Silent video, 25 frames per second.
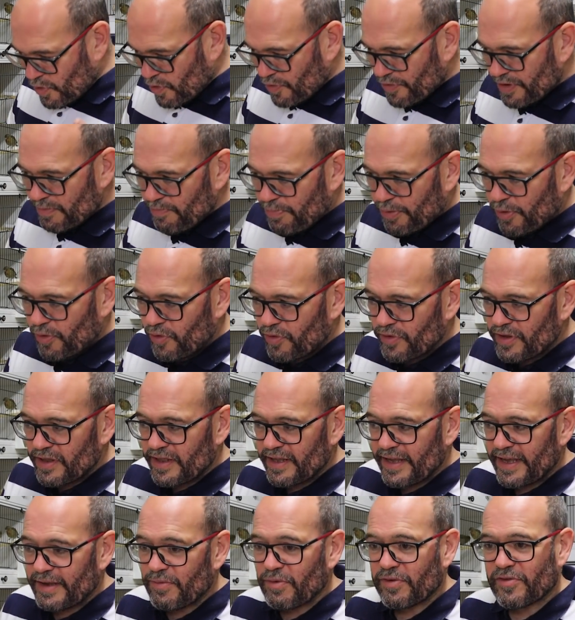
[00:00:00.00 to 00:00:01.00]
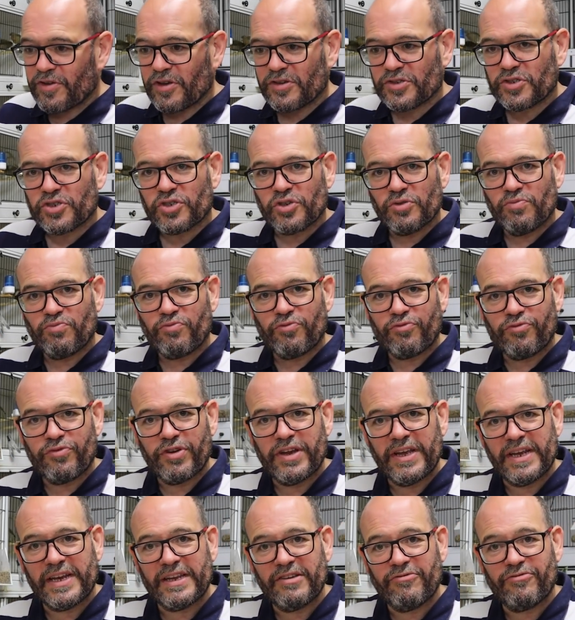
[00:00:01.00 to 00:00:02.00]
more importantly, we've got some
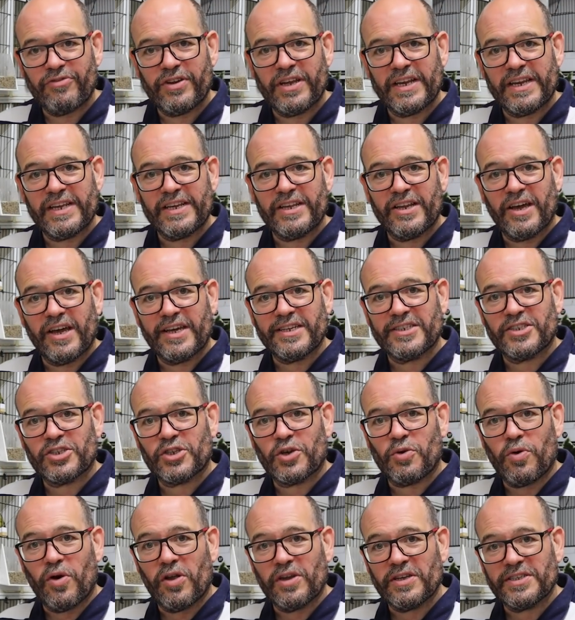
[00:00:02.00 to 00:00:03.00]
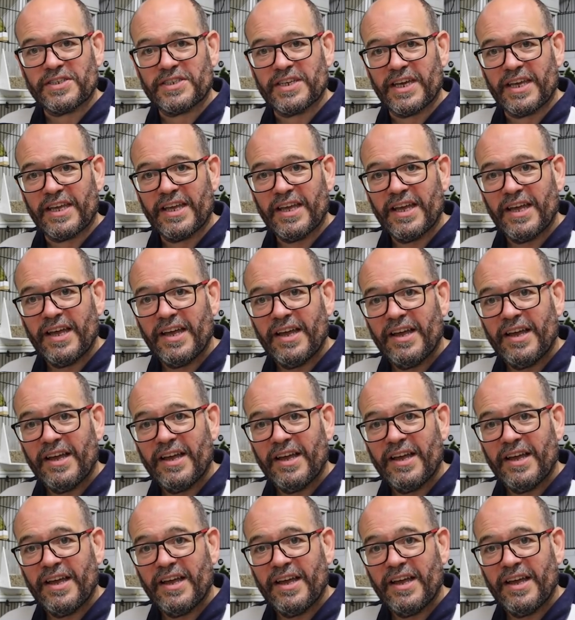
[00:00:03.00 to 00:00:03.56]
really, really nice quality.